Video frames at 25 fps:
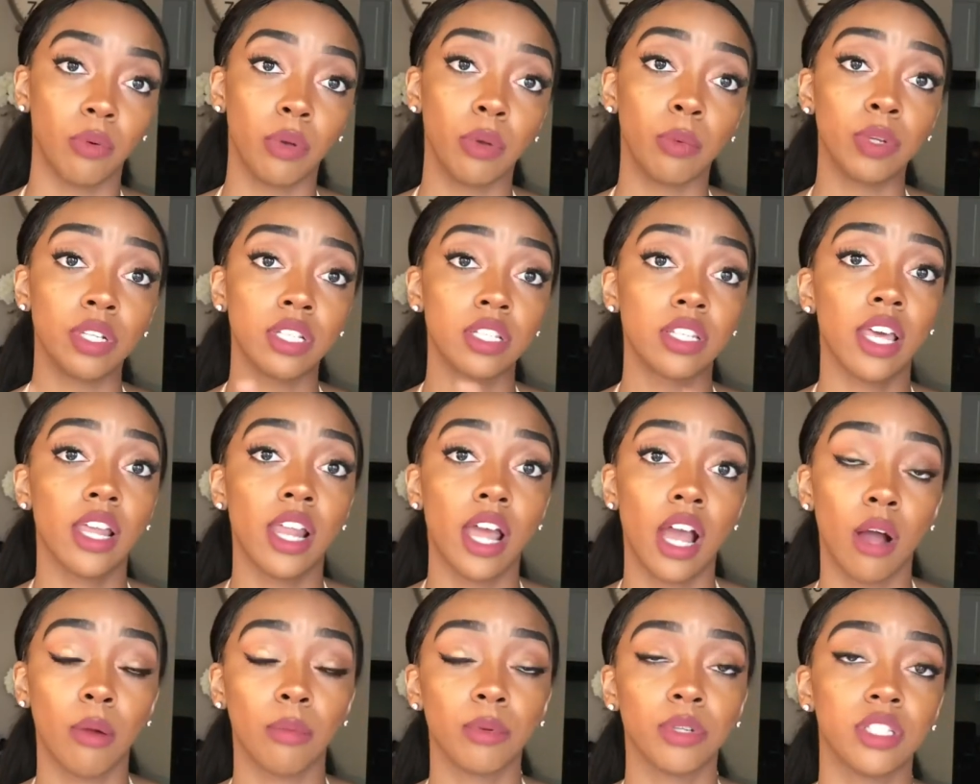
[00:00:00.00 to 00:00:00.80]
We went to that
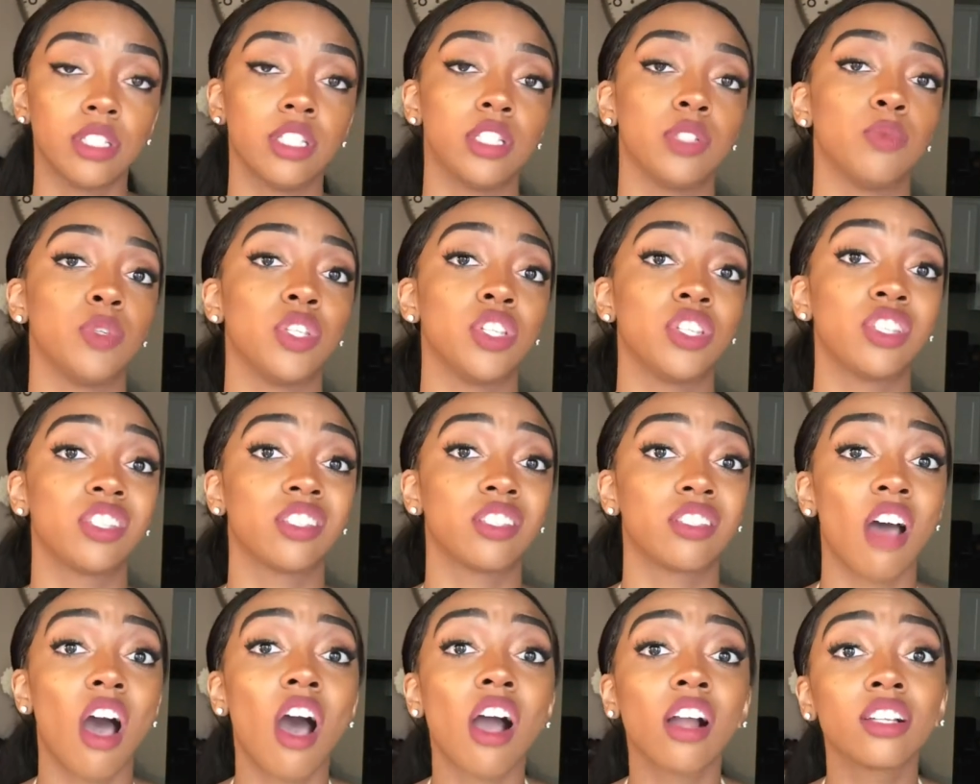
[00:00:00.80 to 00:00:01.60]
Albertsons. We
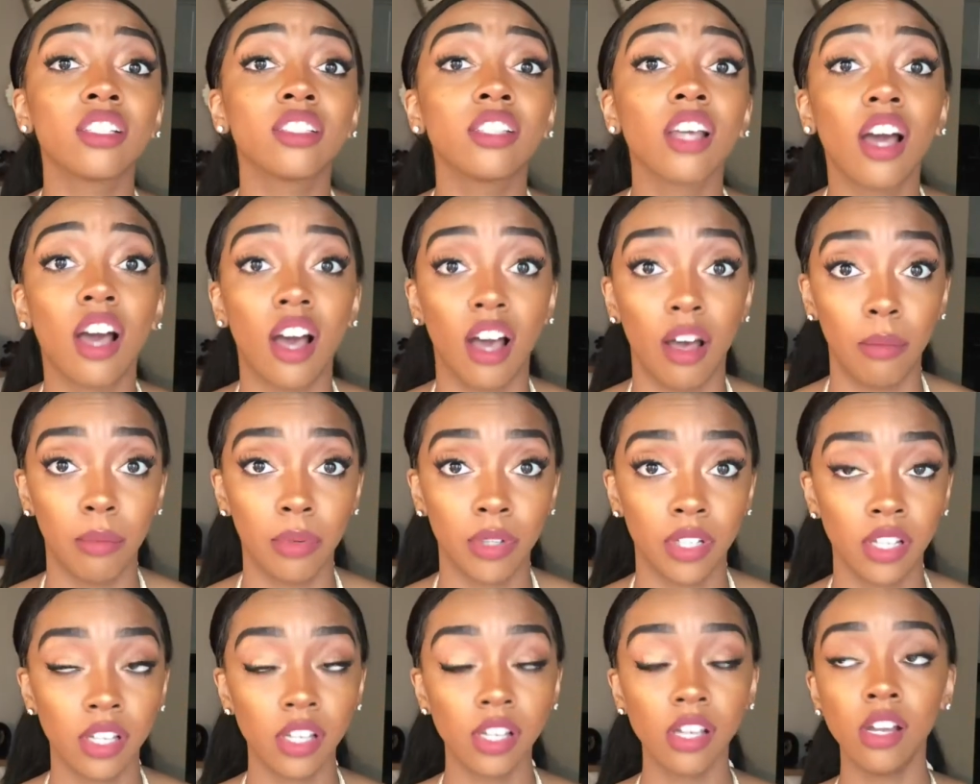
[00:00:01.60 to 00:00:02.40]
stocked up
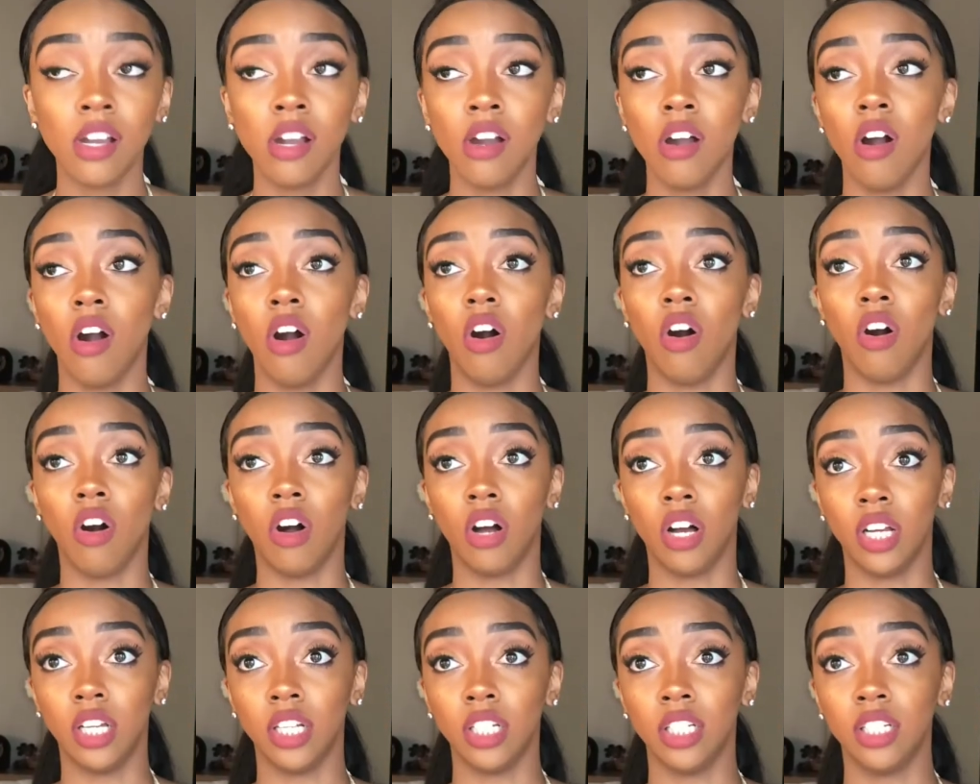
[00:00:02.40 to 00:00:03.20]

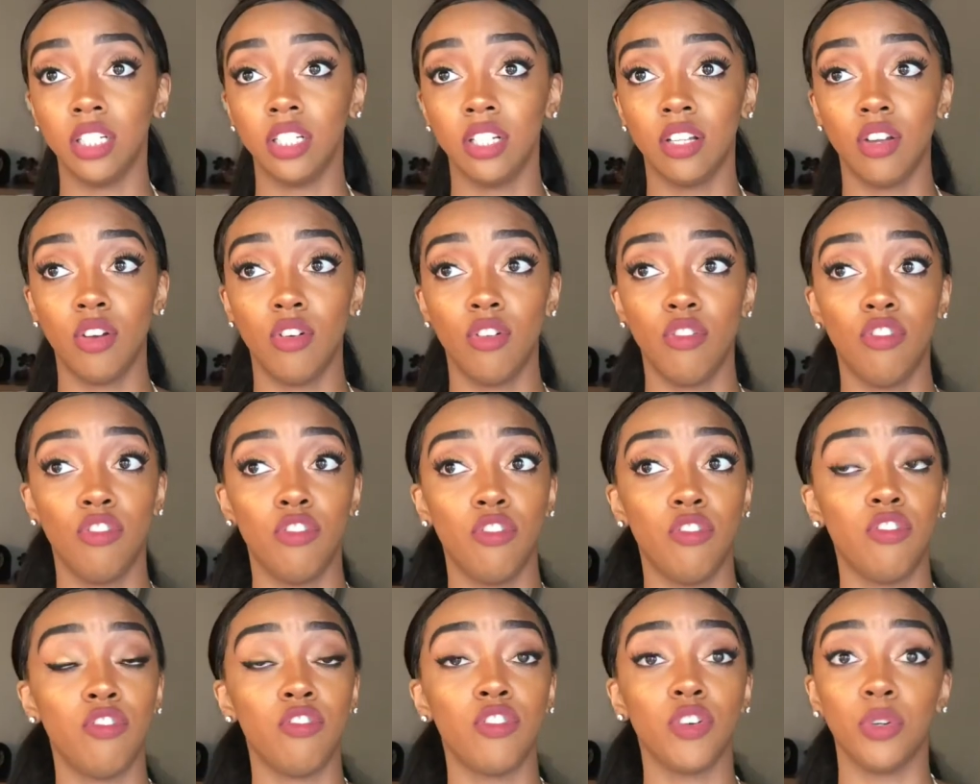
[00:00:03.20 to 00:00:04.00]
on
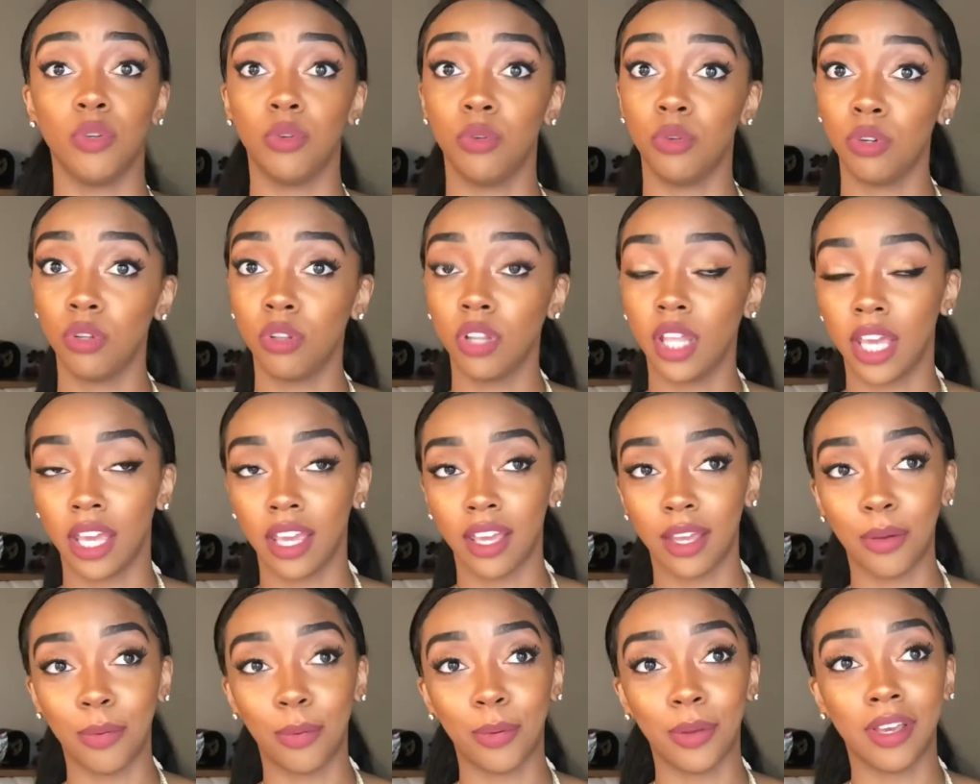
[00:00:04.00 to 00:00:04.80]
food.
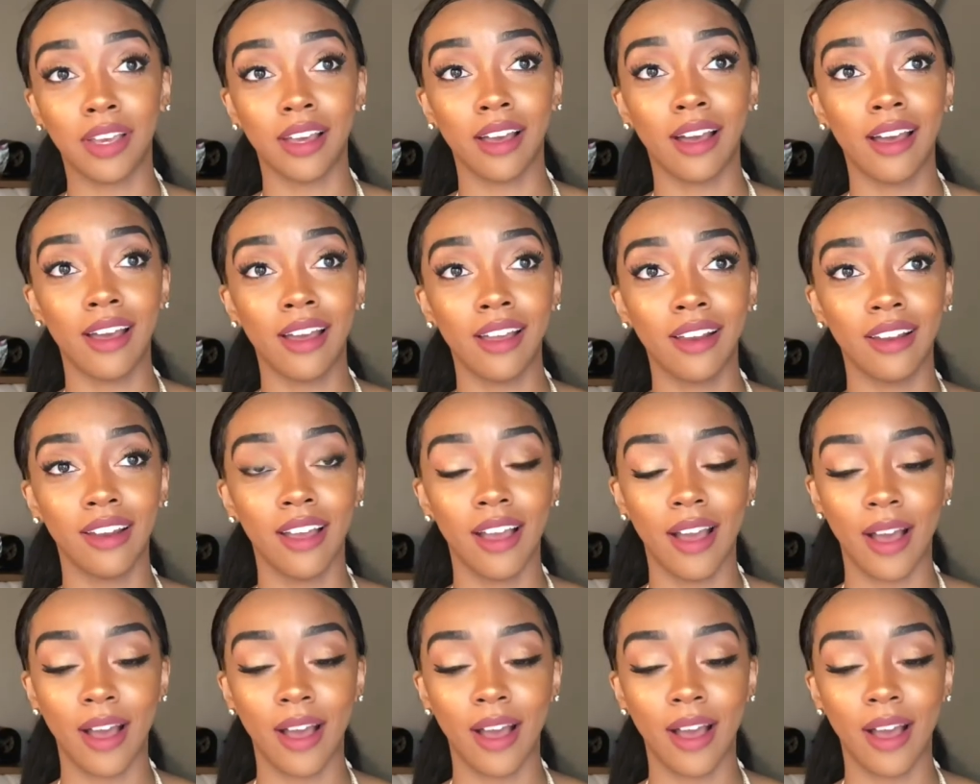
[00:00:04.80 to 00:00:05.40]
Like we got,